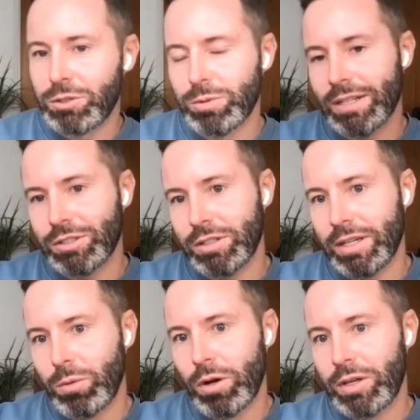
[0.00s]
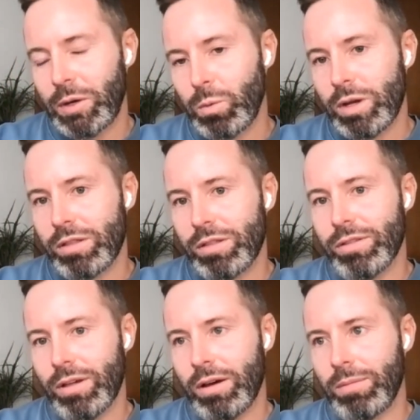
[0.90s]
was actually working with
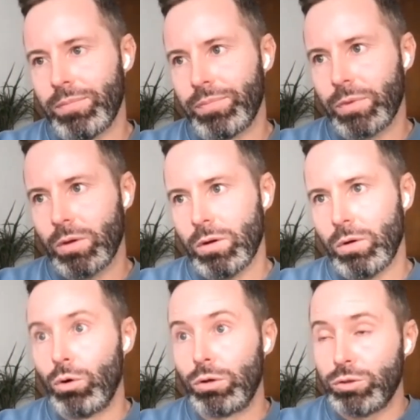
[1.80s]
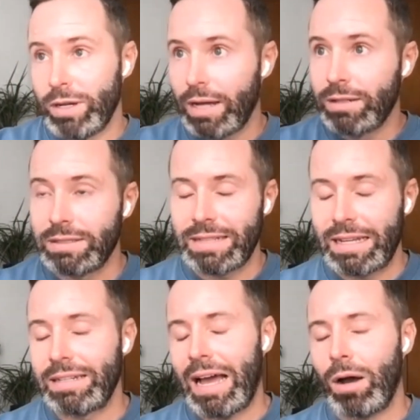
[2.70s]
or trying to
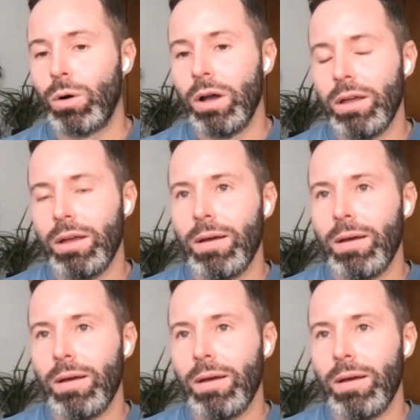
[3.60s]
understand how